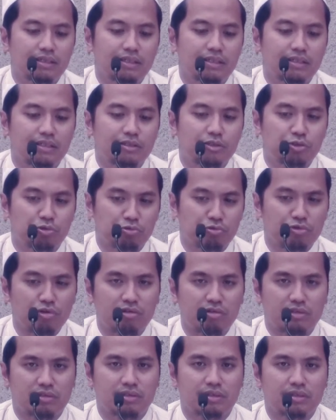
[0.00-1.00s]
should
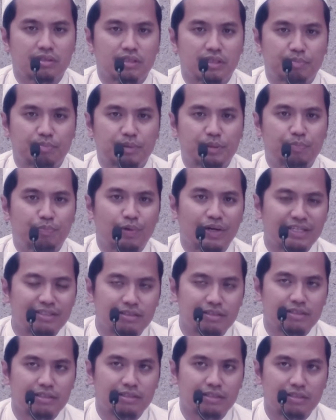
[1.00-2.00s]
not be
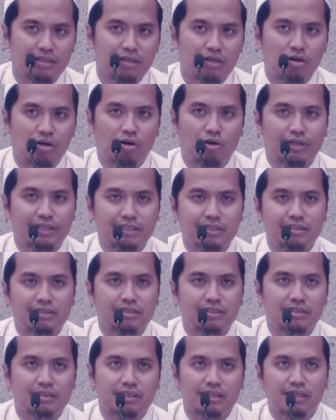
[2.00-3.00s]
practiced, or
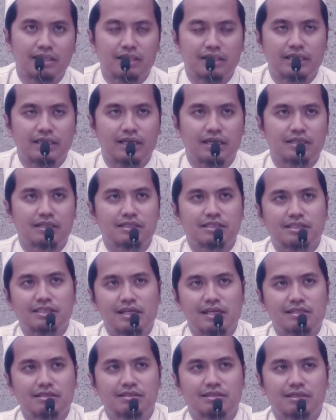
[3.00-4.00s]
he
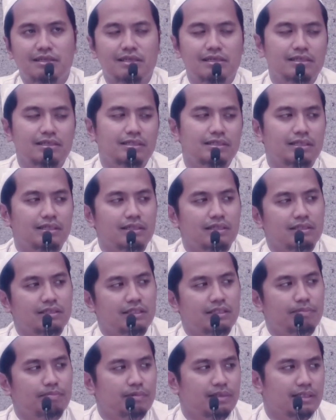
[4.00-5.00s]
understands religion as
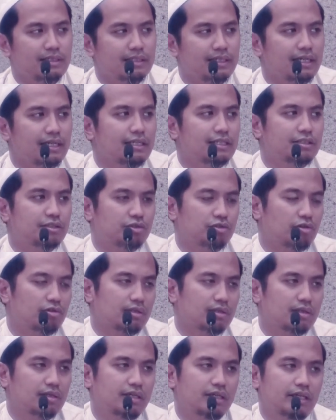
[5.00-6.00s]
something that is not
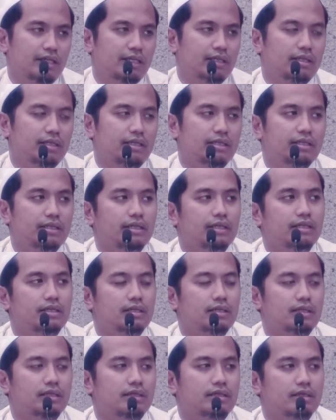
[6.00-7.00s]

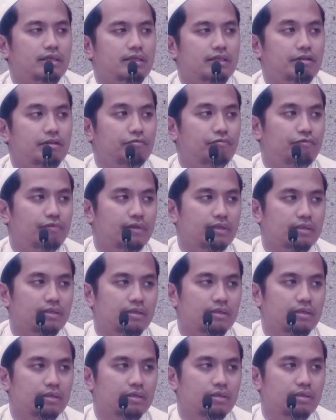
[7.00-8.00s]
in a different
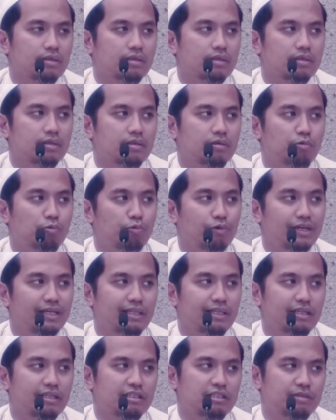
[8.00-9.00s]
way
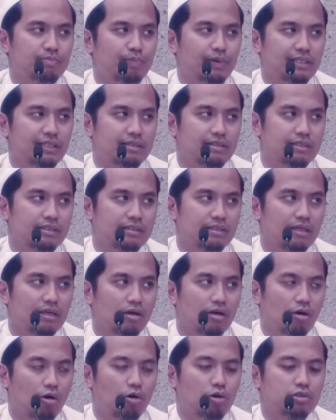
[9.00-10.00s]
that is practiced,
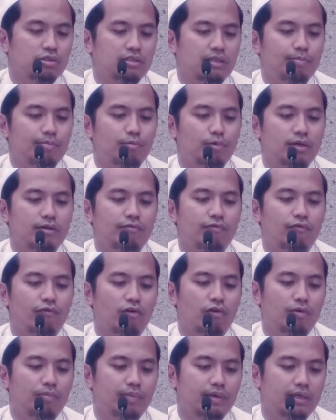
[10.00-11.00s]
or someone
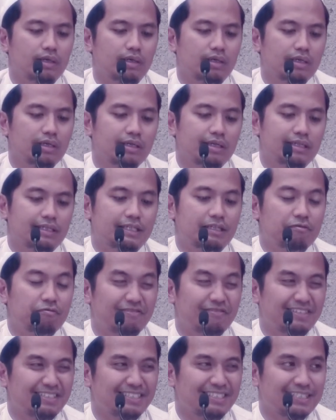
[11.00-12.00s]
from a
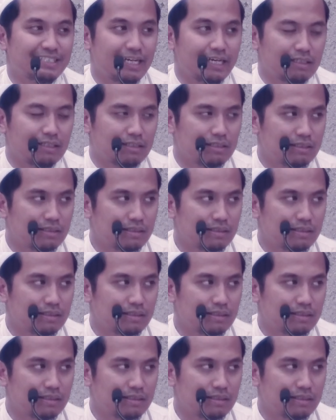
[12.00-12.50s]
different sect.